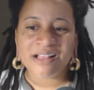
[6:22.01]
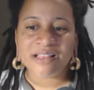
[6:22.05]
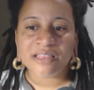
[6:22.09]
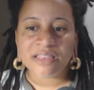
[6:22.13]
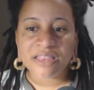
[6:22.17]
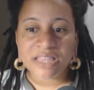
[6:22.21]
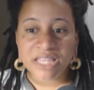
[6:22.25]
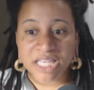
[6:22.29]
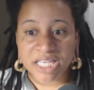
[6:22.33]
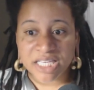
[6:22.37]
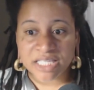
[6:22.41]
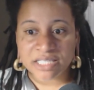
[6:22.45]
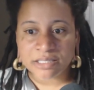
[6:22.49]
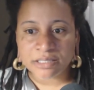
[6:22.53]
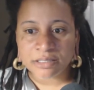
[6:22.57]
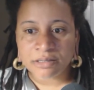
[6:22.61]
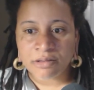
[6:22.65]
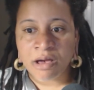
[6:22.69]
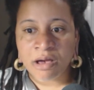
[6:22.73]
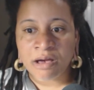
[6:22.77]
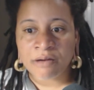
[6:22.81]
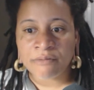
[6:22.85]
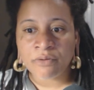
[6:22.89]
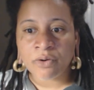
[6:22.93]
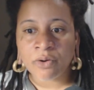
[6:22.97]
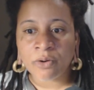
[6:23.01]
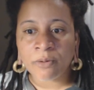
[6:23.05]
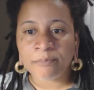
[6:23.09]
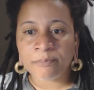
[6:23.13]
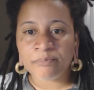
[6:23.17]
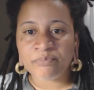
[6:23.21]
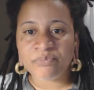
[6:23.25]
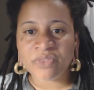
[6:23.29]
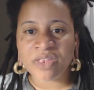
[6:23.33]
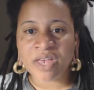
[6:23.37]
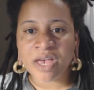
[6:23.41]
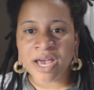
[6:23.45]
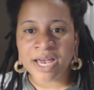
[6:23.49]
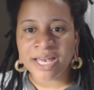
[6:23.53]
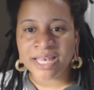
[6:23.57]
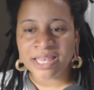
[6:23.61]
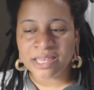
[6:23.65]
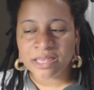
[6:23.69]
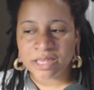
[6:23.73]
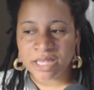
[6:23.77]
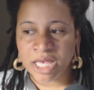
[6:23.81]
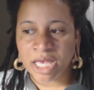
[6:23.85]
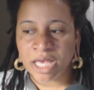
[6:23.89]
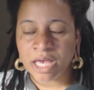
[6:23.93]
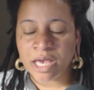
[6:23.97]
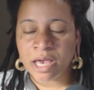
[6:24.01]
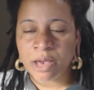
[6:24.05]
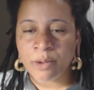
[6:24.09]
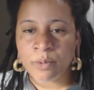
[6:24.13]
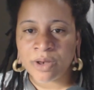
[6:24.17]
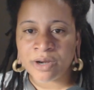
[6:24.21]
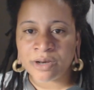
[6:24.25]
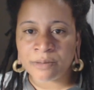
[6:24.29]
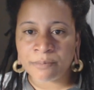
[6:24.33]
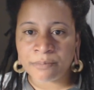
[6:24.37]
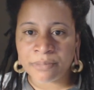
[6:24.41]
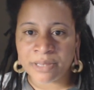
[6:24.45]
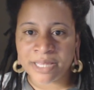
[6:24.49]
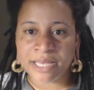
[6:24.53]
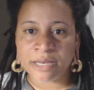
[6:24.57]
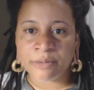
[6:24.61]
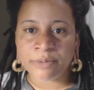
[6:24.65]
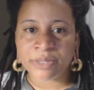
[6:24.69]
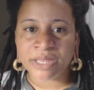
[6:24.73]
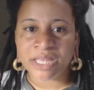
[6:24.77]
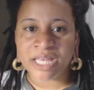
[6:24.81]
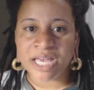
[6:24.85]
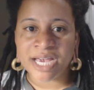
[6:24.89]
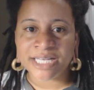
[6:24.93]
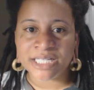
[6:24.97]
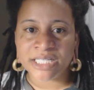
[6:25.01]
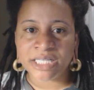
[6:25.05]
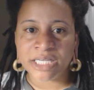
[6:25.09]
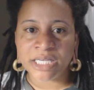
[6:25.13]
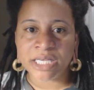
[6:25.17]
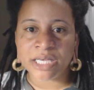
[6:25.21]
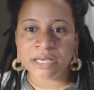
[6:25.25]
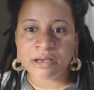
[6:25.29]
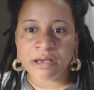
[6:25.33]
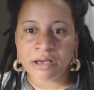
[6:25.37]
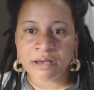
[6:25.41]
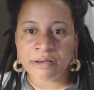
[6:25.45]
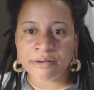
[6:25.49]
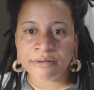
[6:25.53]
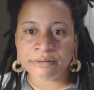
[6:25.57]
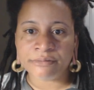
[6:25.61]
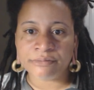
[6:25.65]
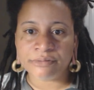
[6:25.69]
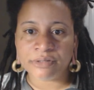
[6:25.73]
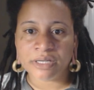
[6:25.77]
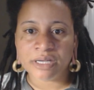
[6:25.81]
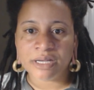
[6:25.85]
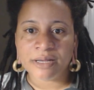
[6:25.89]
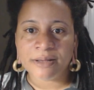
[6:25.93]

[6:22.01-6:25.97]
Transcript: This novel, I think I want to plan it with the idea of